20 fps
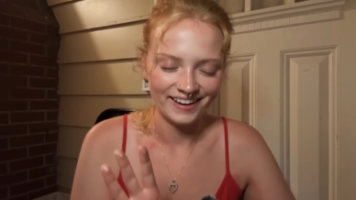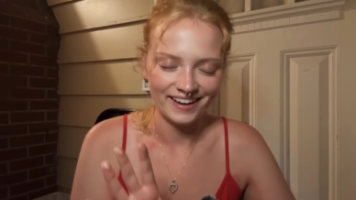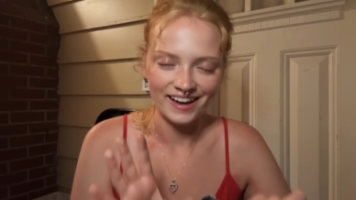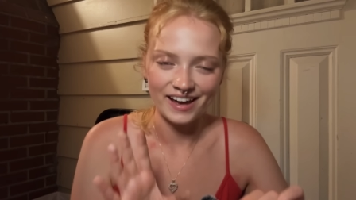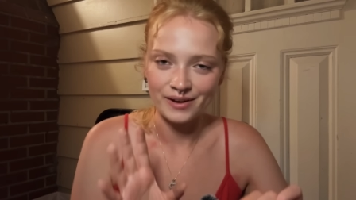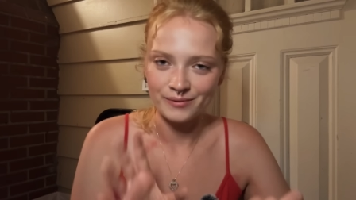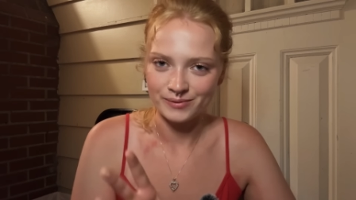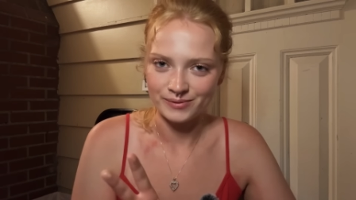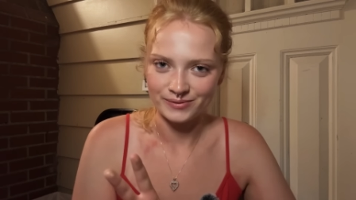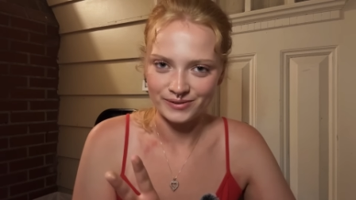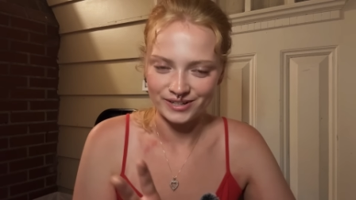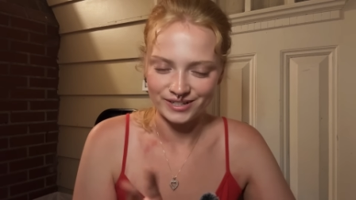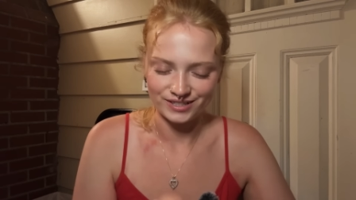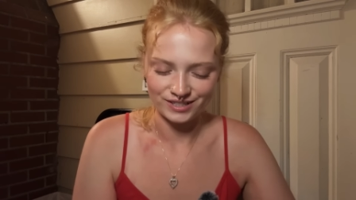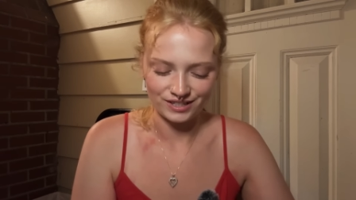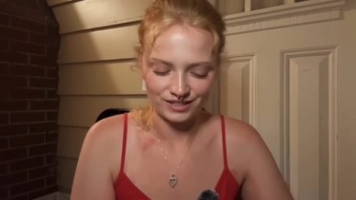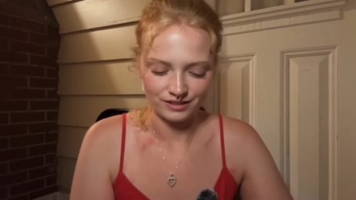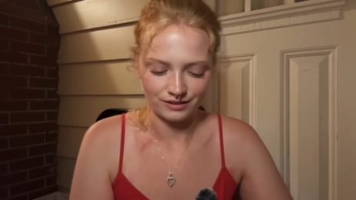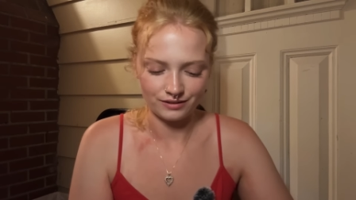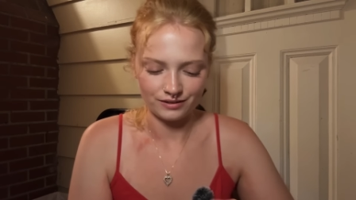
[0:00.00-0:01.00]
I'll be very
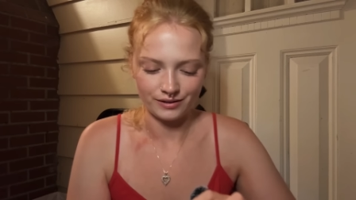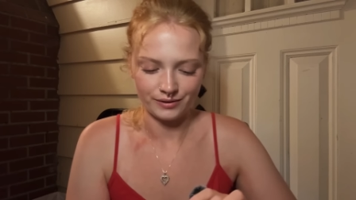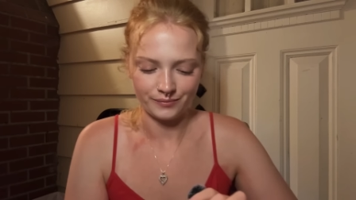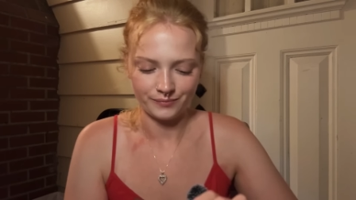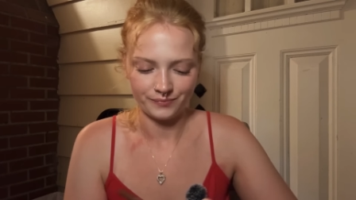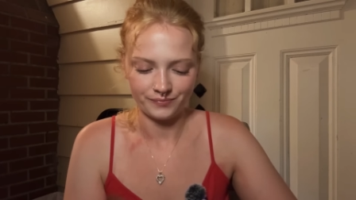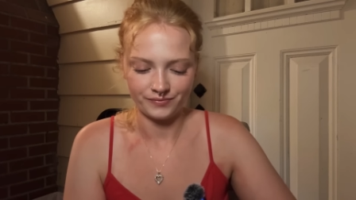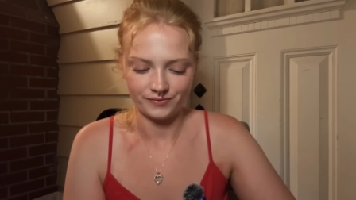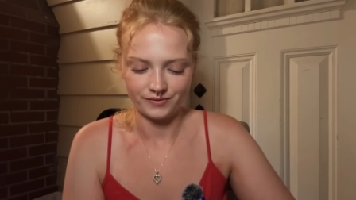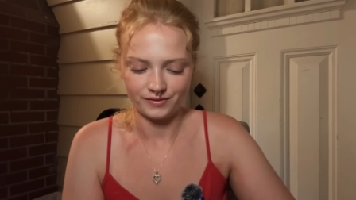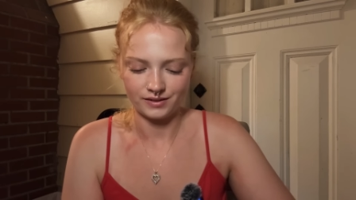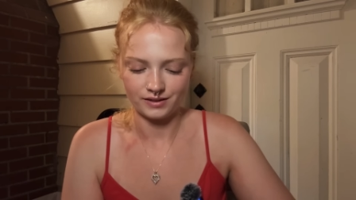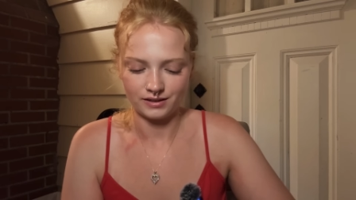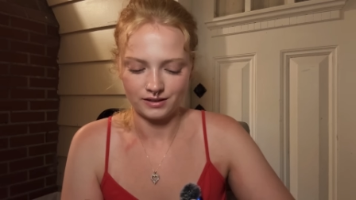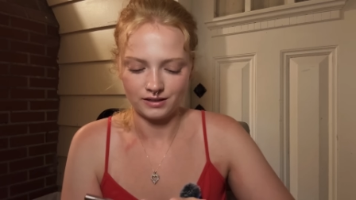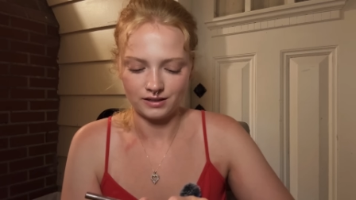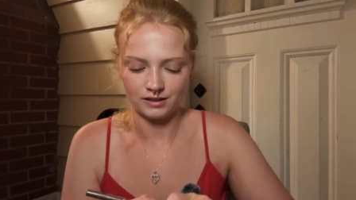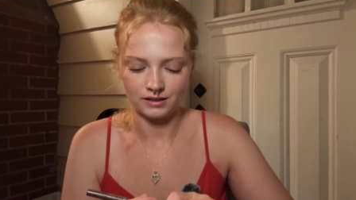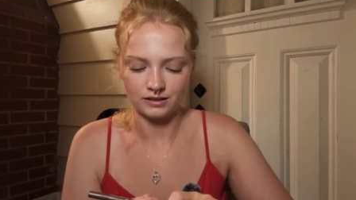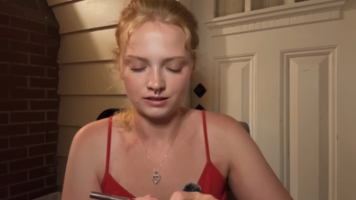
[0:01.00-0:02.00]
gentle
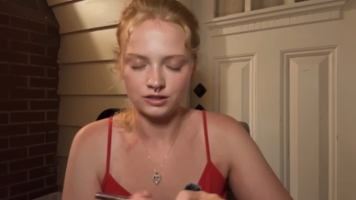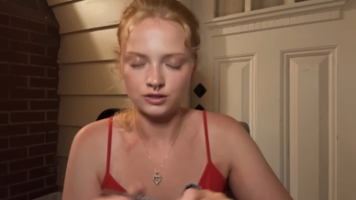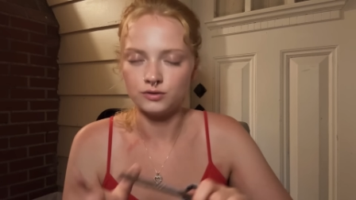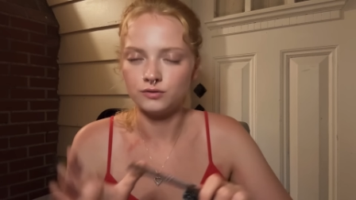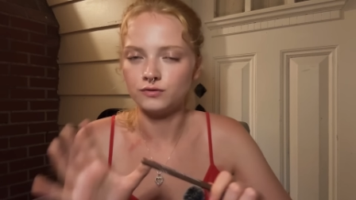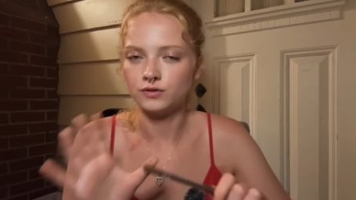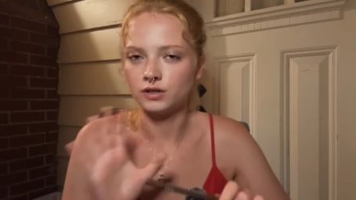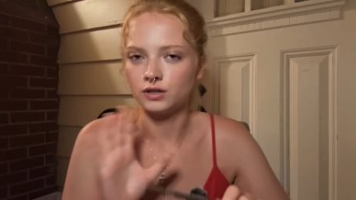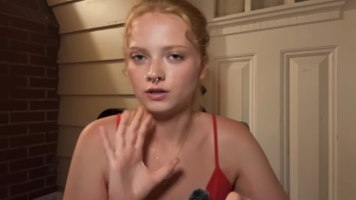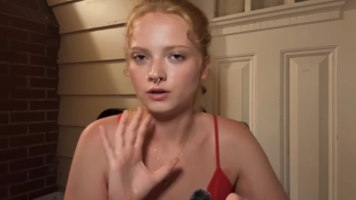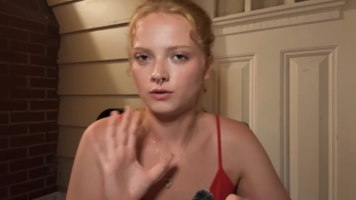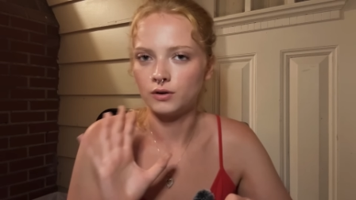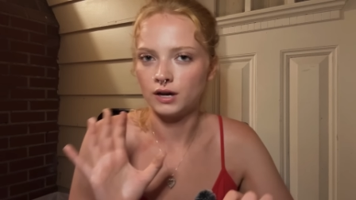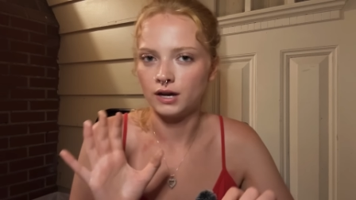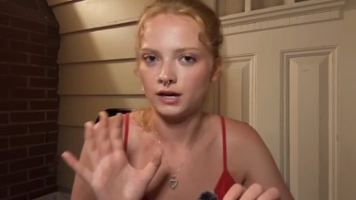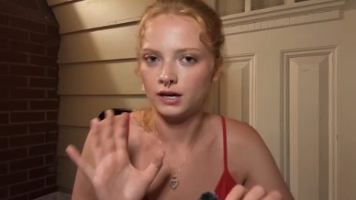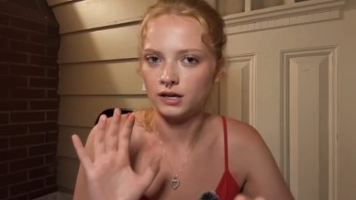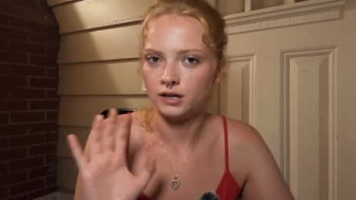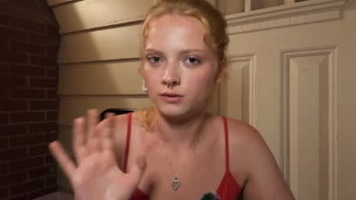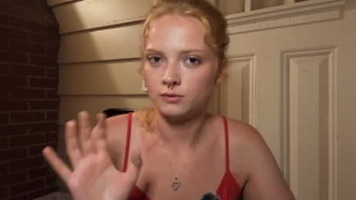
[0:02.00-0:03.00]
though. And do you feel
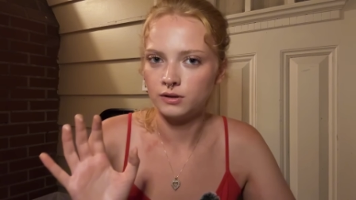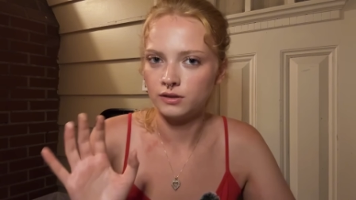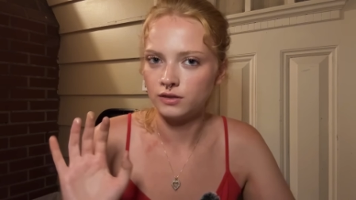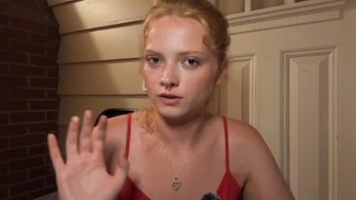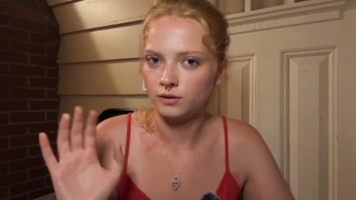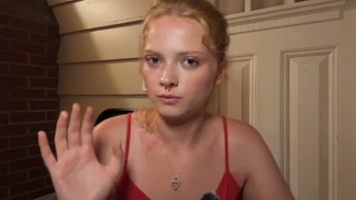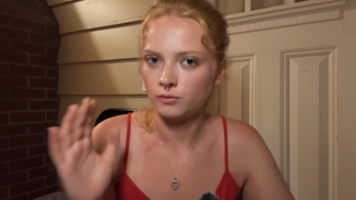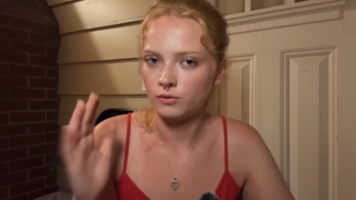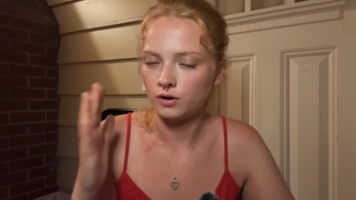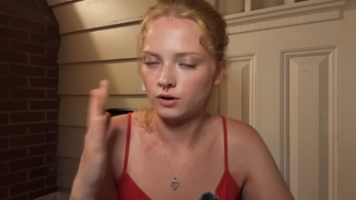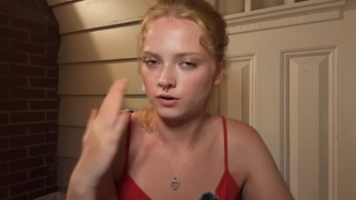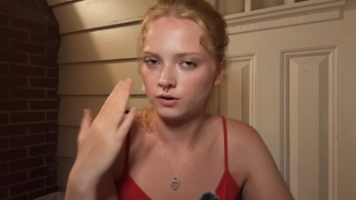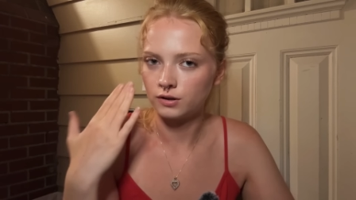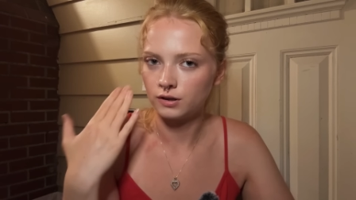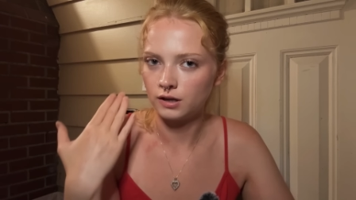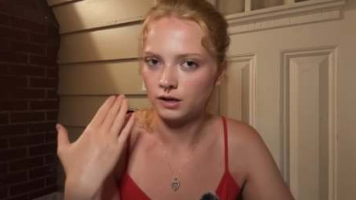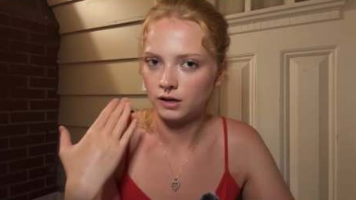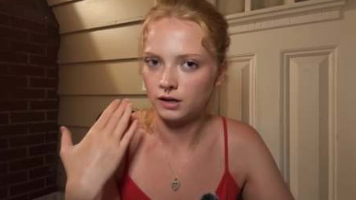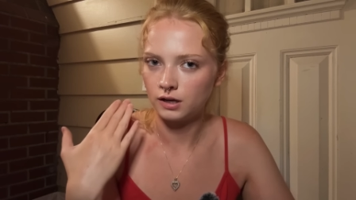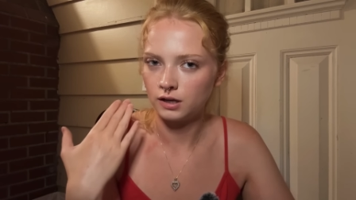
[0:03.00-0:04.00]
okay with the
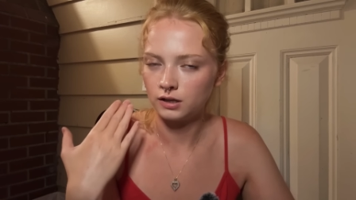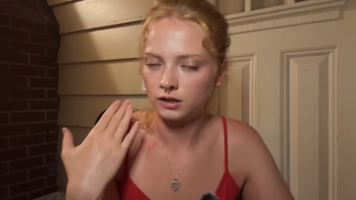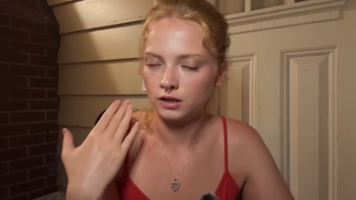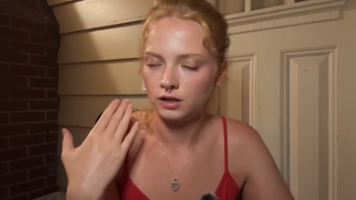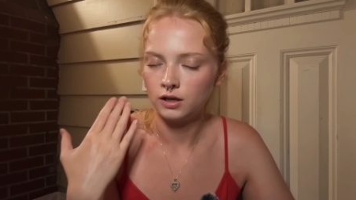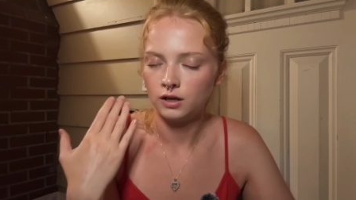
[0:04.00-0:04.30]
waterline?